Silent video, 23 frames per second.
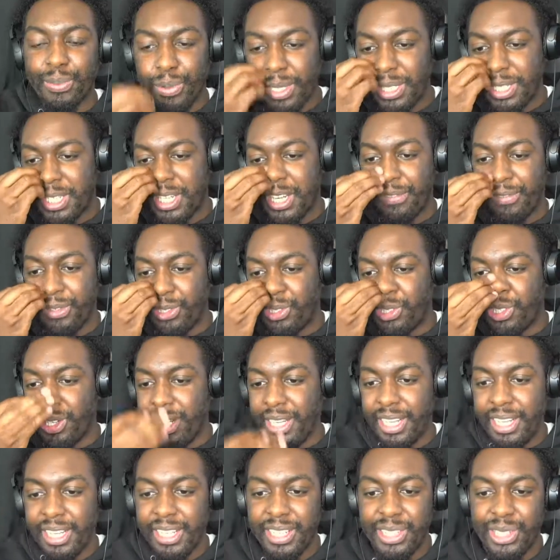appreciated for
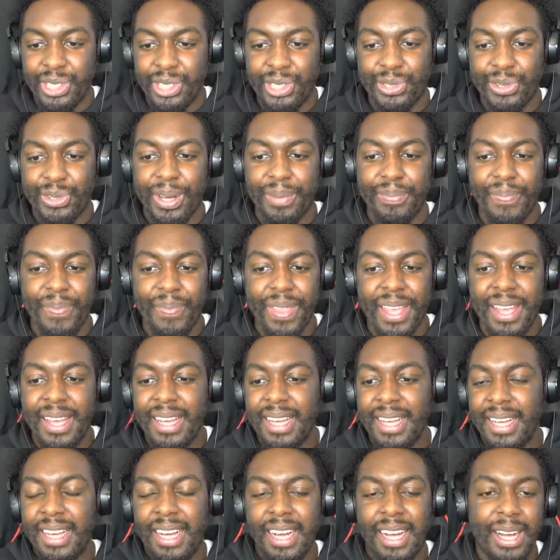joining this stream.
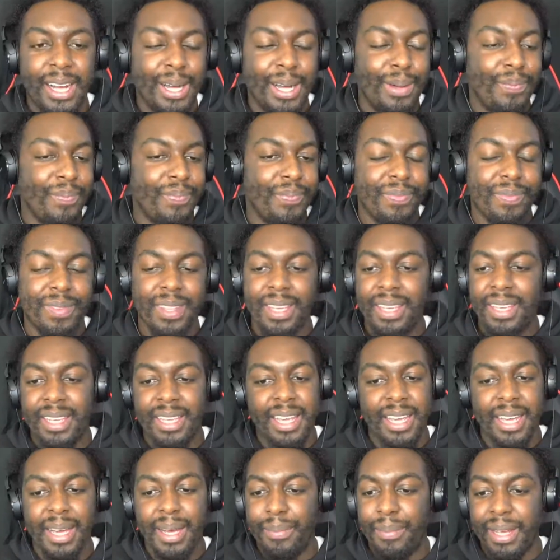
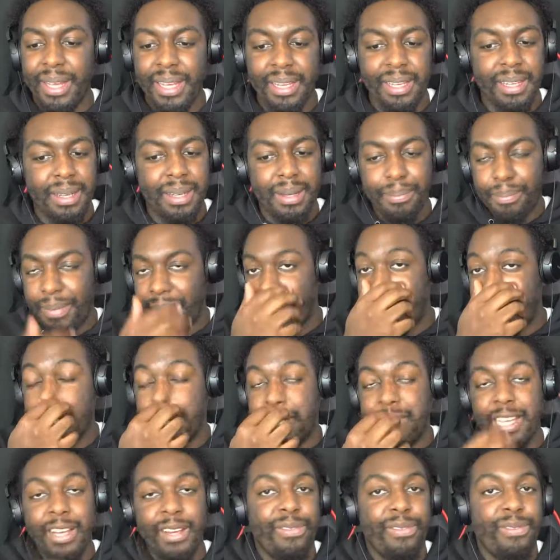Yeah, I mean,
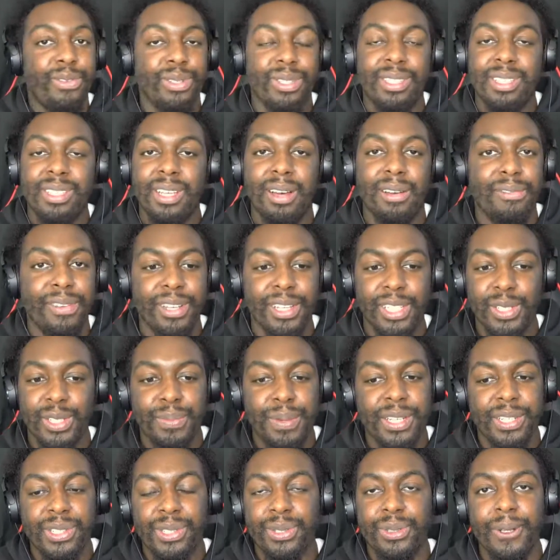Makhachev was something
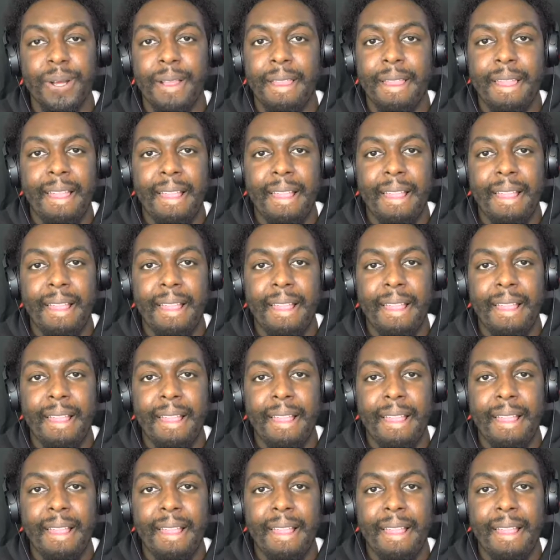special.